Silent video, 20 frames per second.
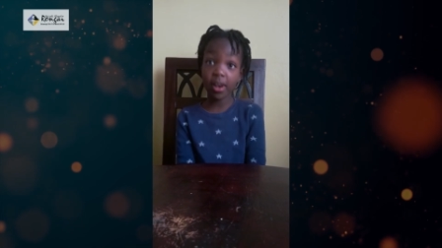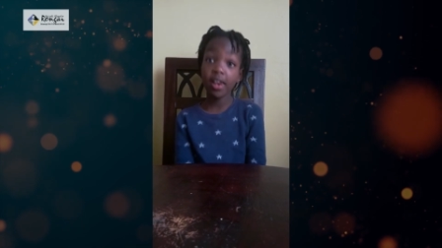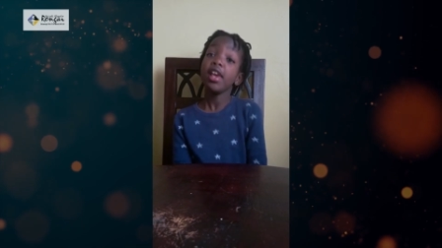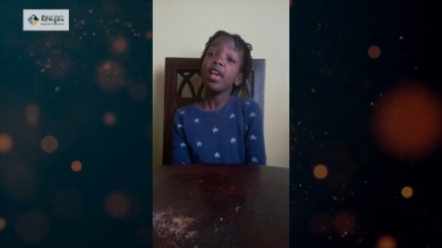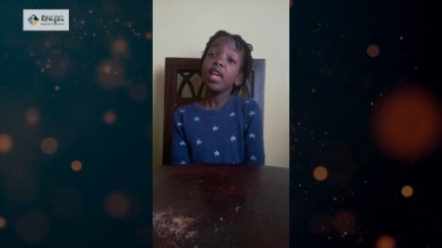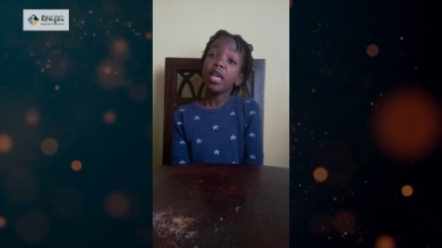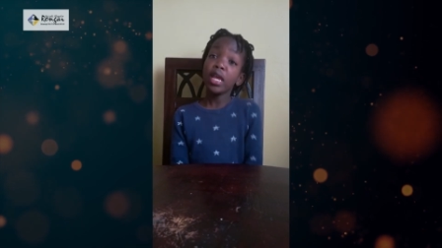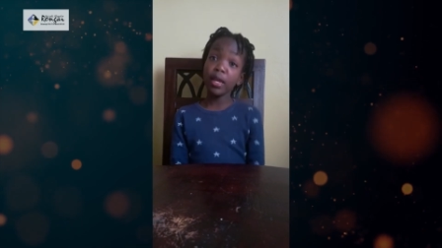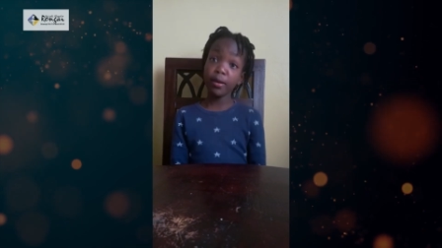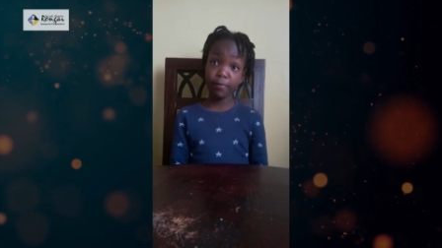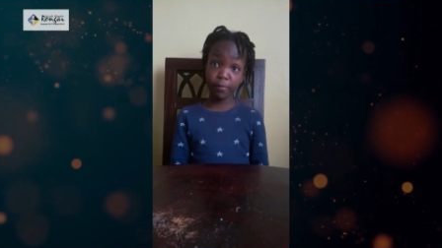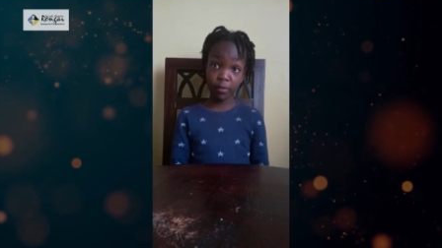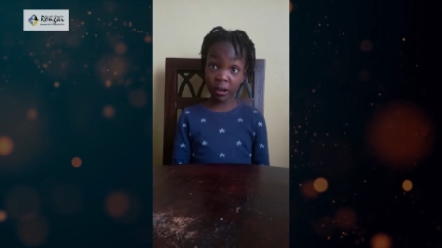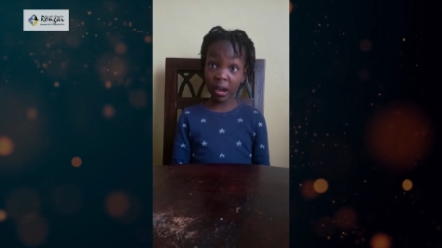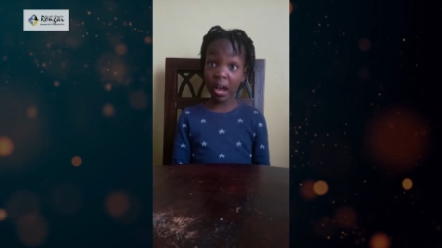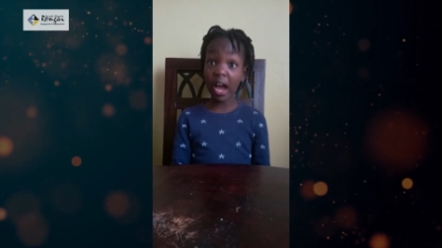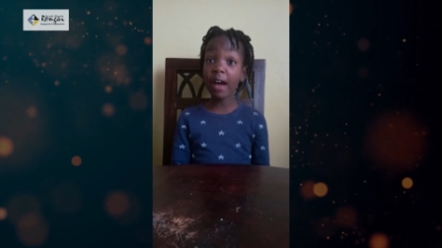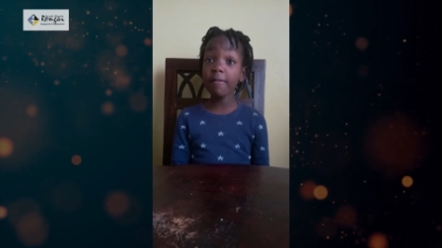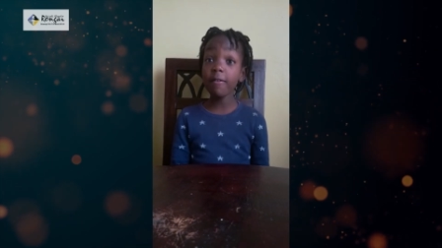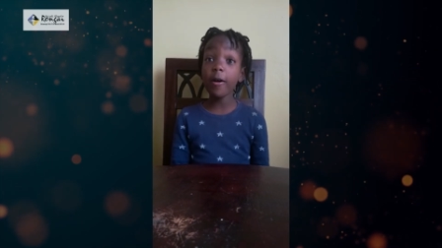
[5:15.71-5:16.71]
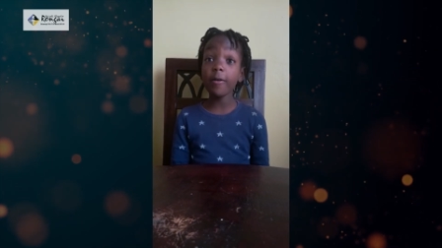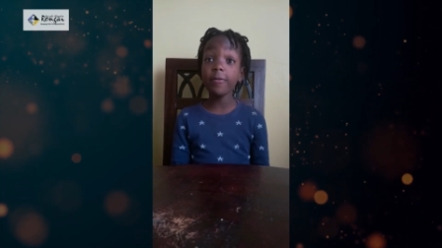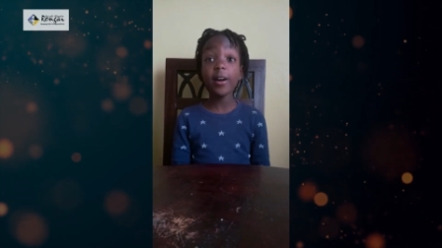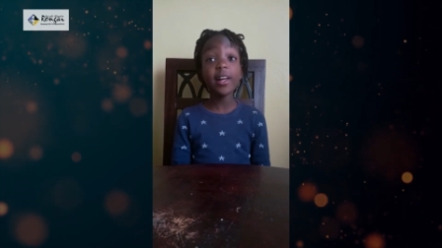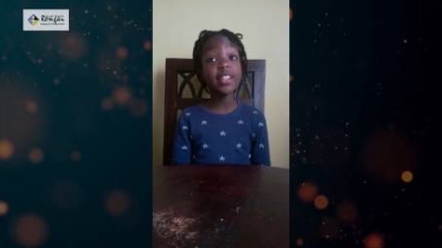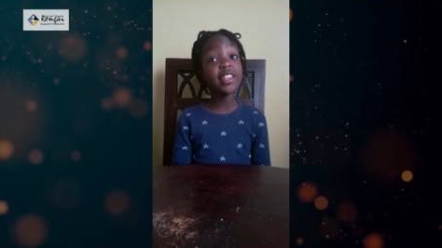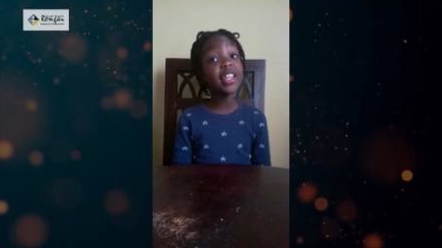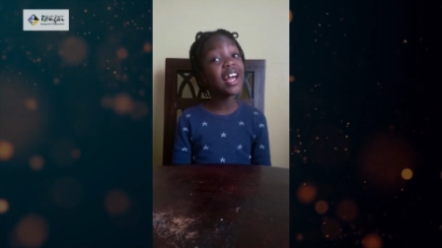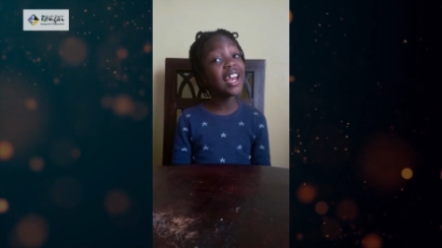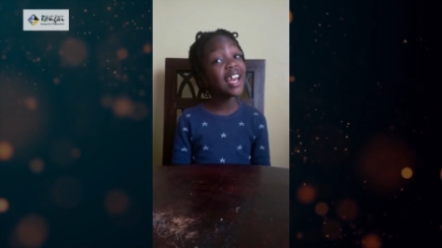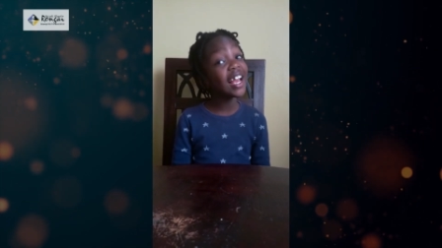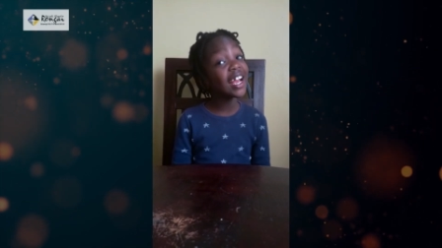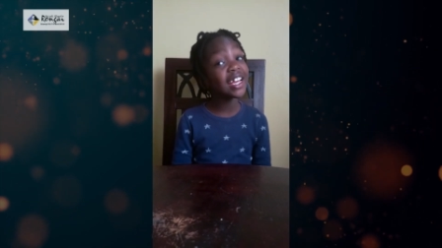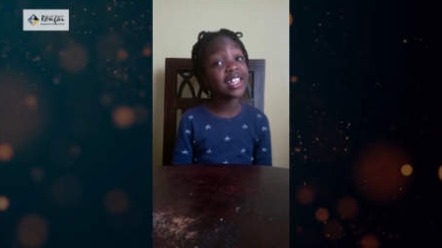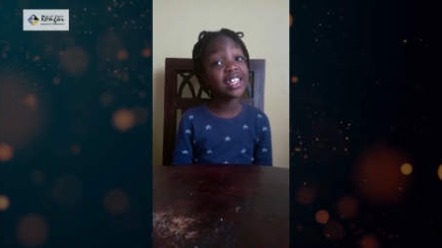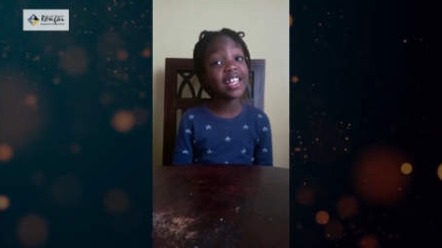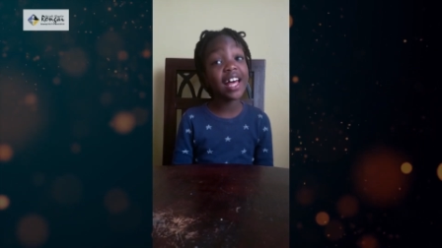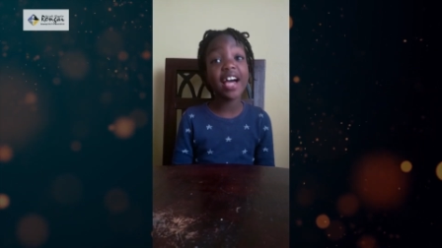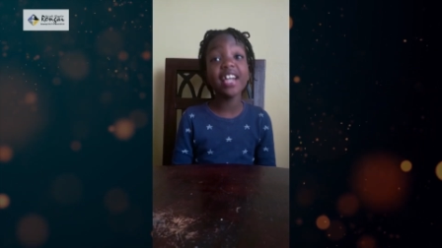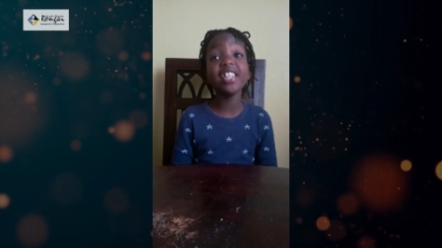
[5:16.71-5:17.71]
If you have a father
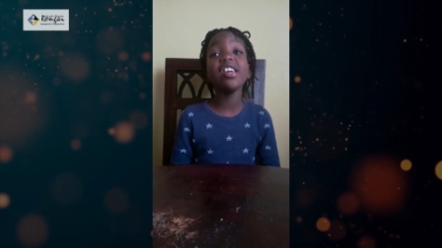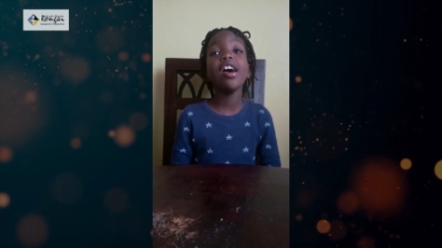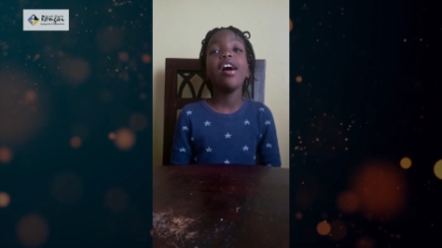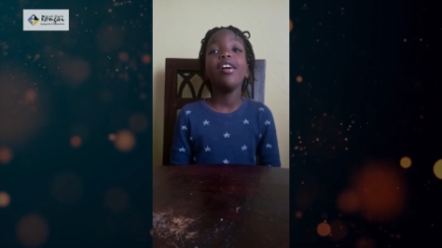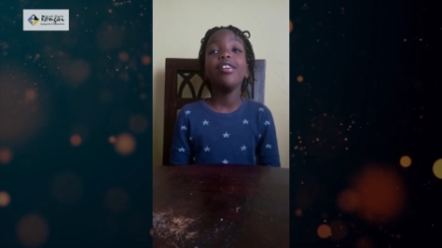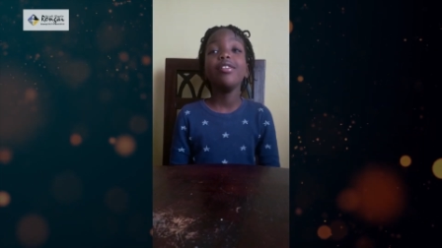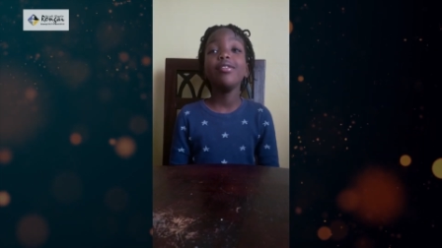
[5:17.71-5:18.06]
like that,